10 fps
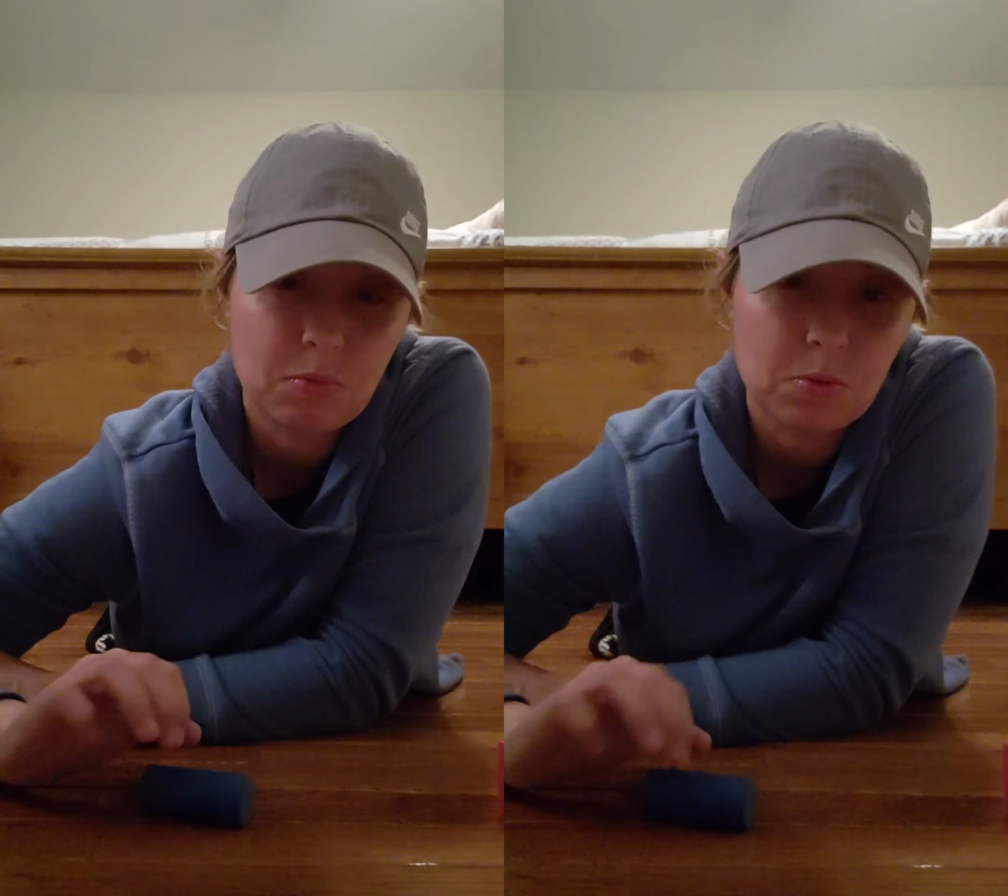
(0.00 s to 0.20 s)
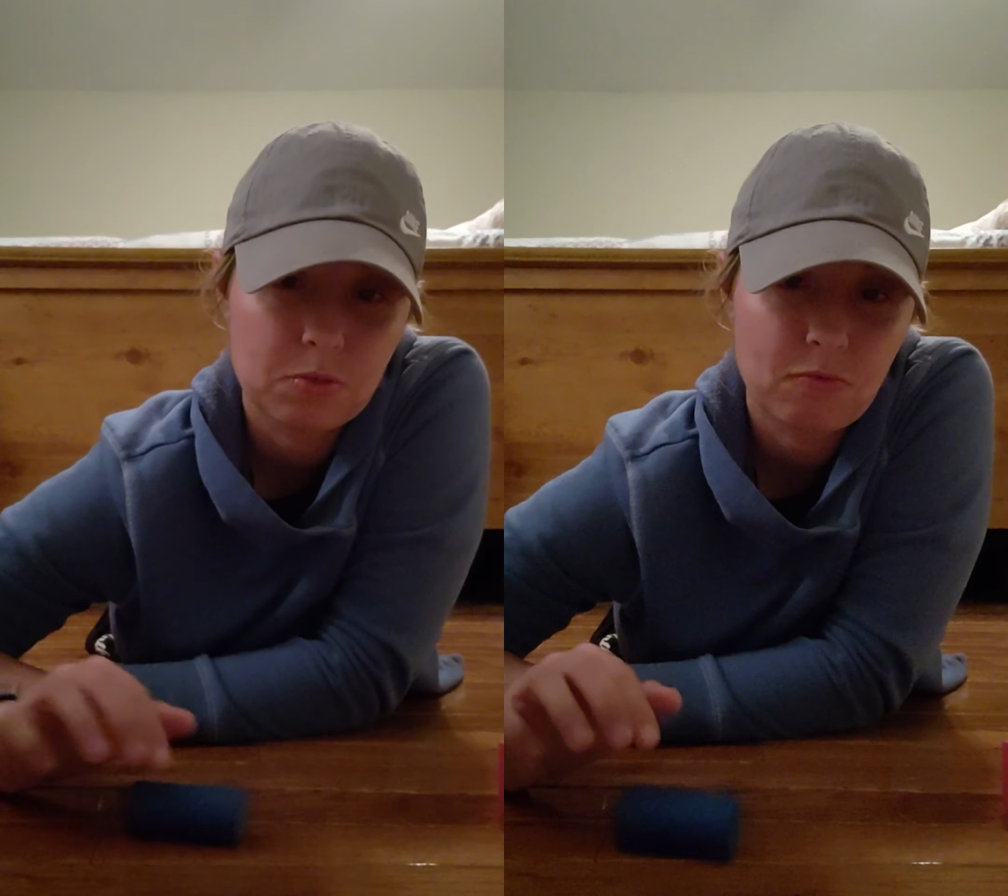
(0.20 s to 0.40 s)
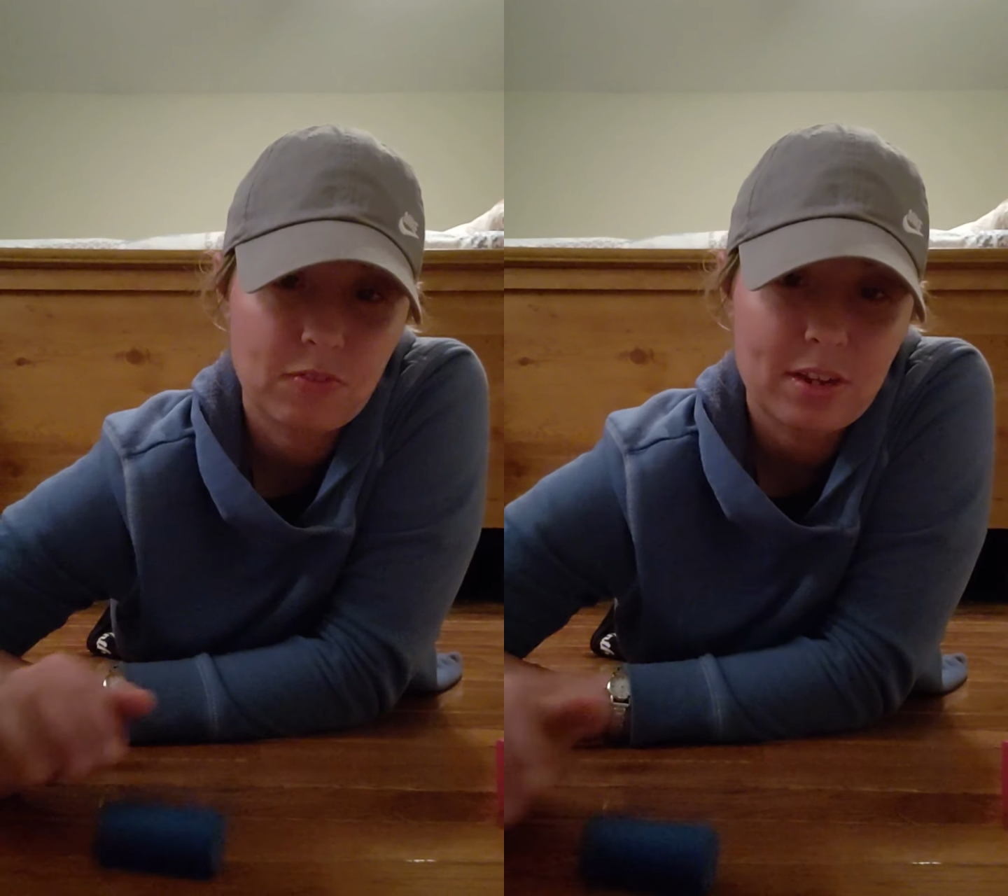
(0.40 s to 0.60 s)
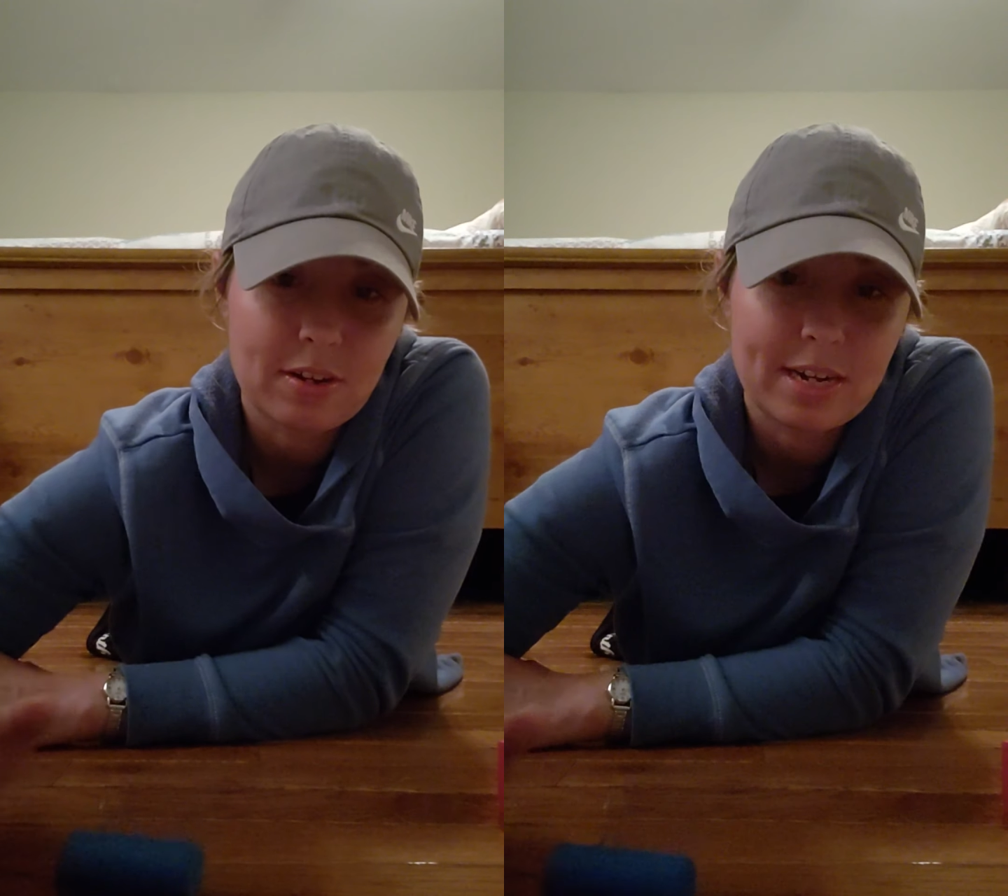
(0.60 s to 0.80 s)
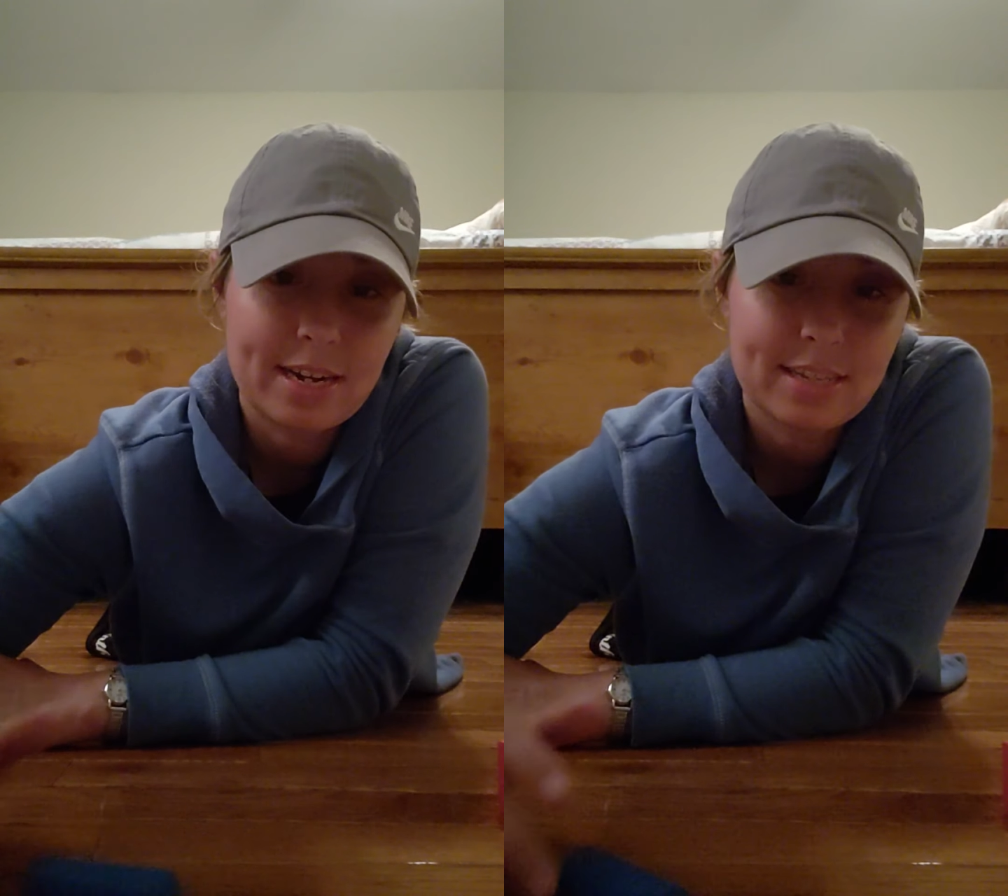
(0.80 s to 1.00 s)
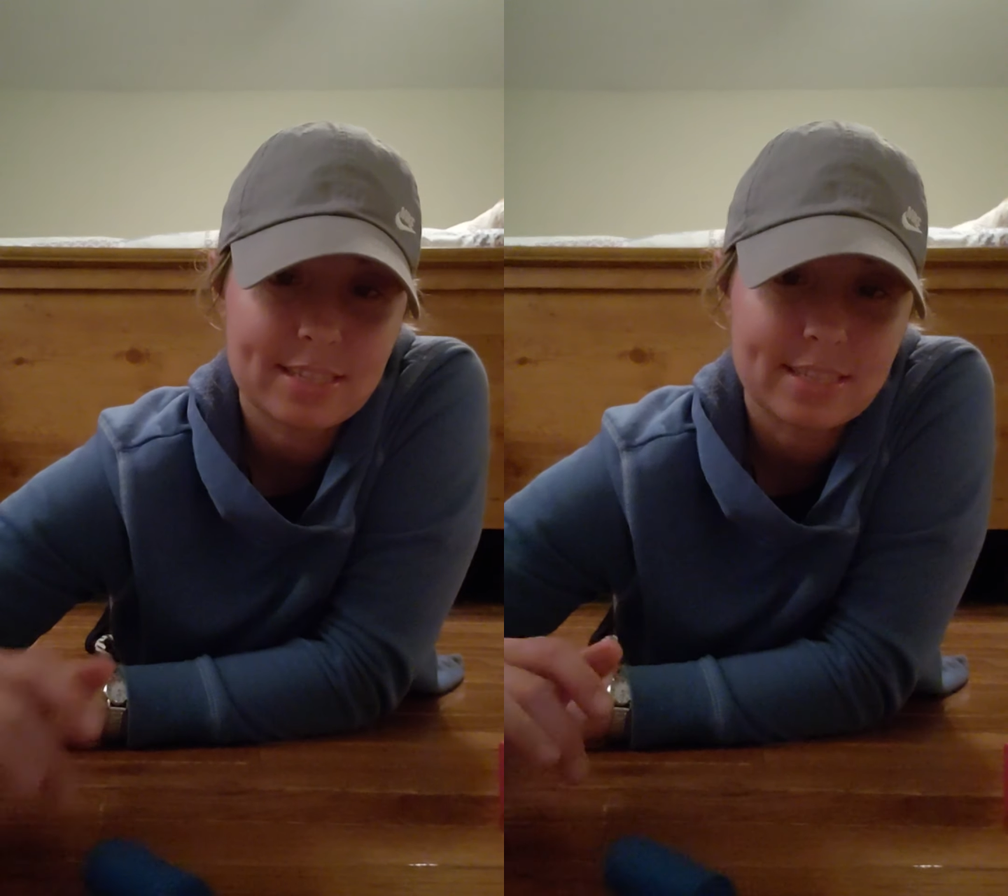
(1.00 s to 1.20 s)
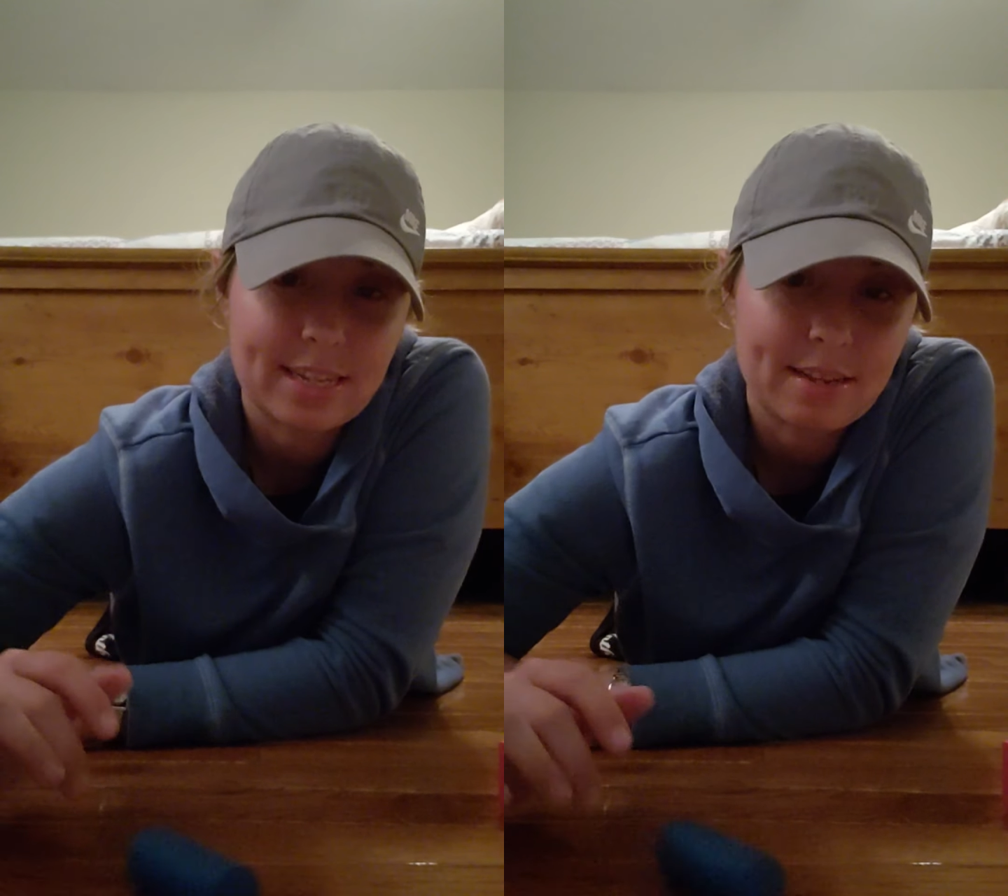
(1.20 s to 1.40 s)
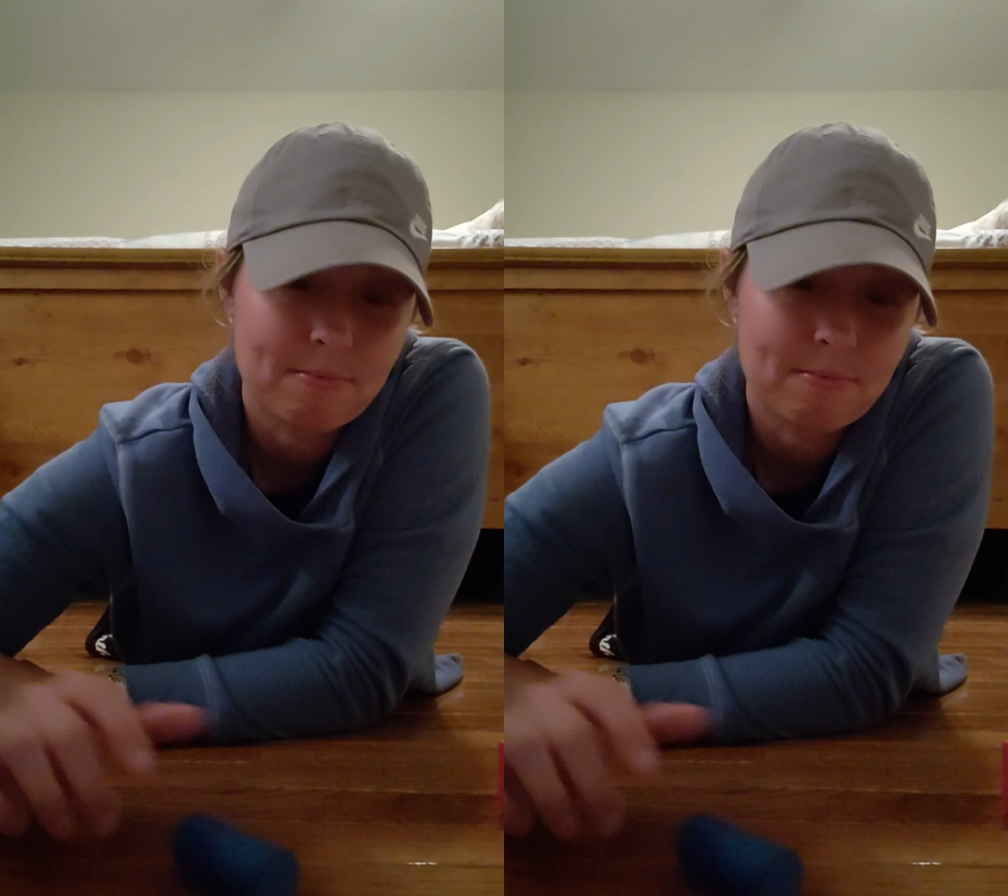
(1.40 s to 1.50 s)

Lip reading: rolls very nicely.